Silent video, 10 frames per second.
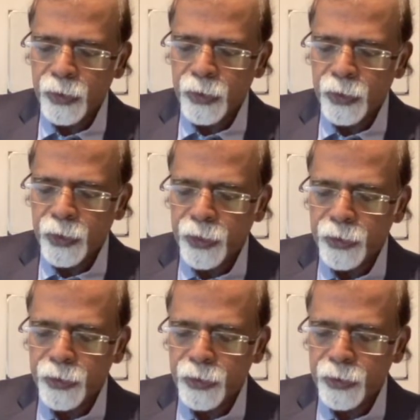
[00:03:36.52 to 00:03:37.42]
here
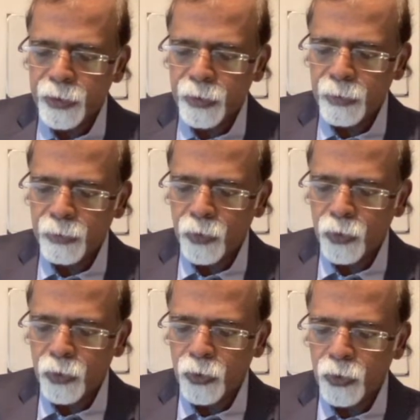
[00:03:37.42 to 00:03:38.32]
is the
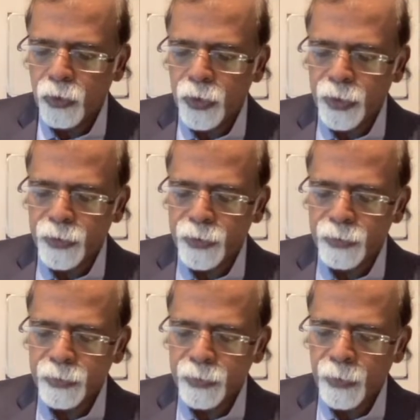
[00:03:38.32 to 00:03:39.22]
motor cortex.
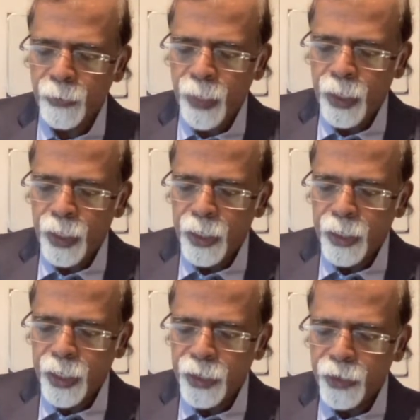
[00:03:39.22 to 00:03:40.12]
And
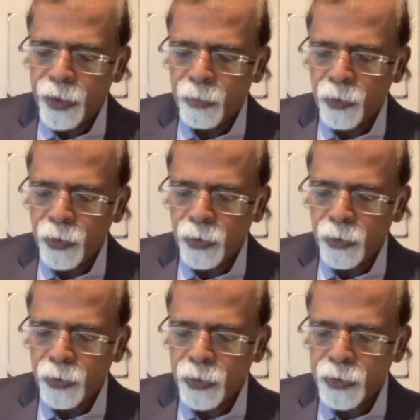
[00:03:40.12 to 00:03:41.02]
anterior to the motor
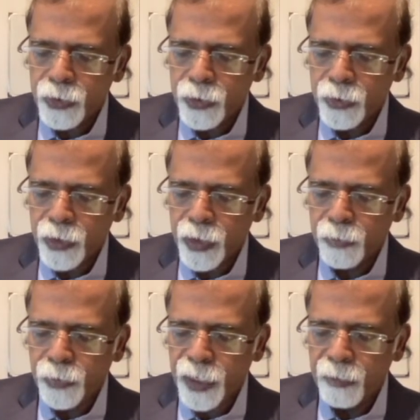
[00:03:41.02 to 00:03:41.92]
cortex, you have got a
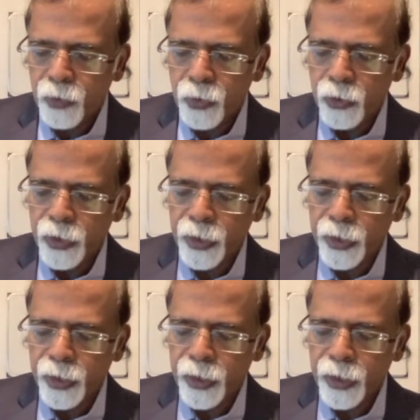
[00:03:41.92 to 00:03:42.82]
premotor
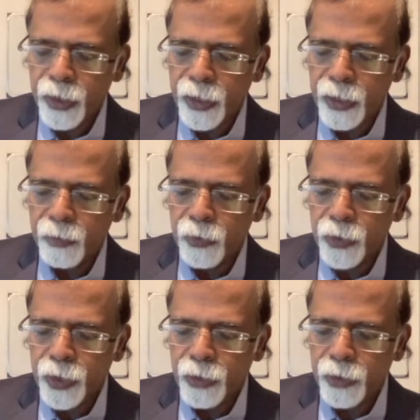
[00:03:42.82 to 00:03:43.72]
area, and above
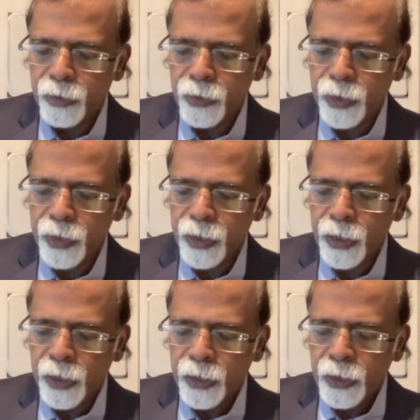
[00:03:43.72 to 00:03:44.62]
that you have got a
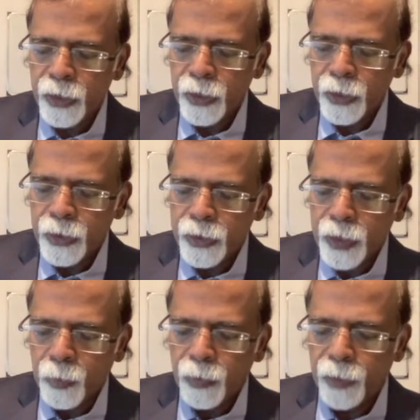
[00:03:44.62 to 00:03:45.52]

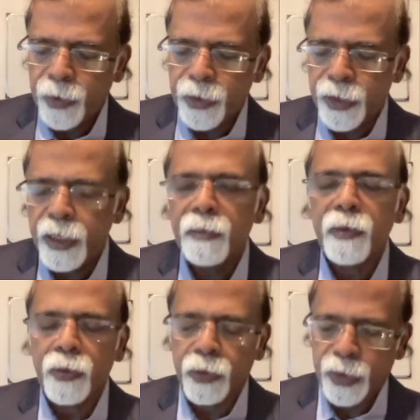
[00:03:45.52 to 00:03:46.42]
supplementary
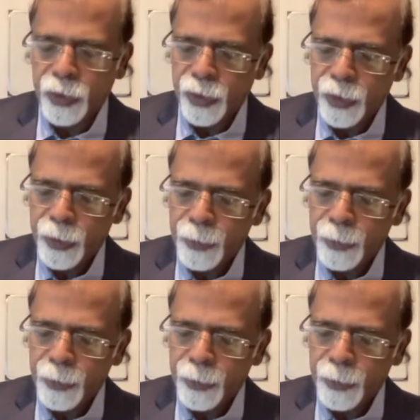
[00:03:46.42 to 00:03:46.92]
motor area.